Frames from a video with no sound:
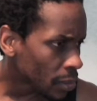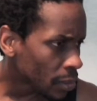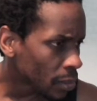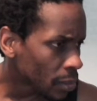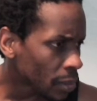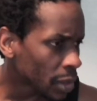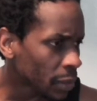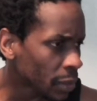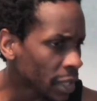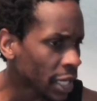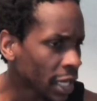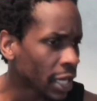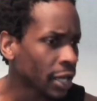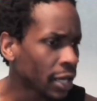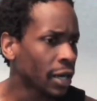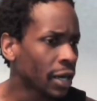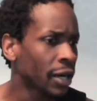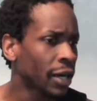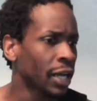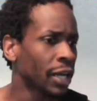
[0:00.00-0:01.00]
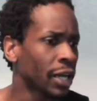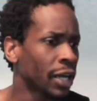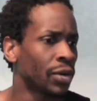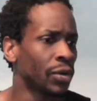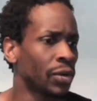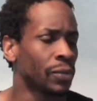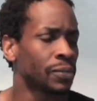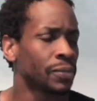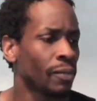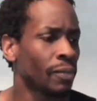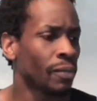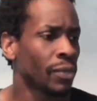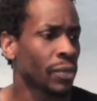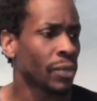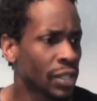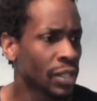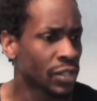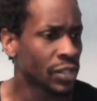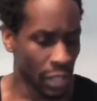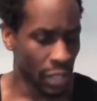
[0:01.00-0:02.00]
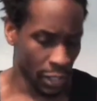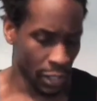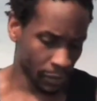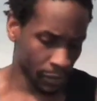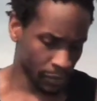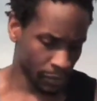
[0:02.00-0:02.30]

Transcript: Where we at? All right, cool. So,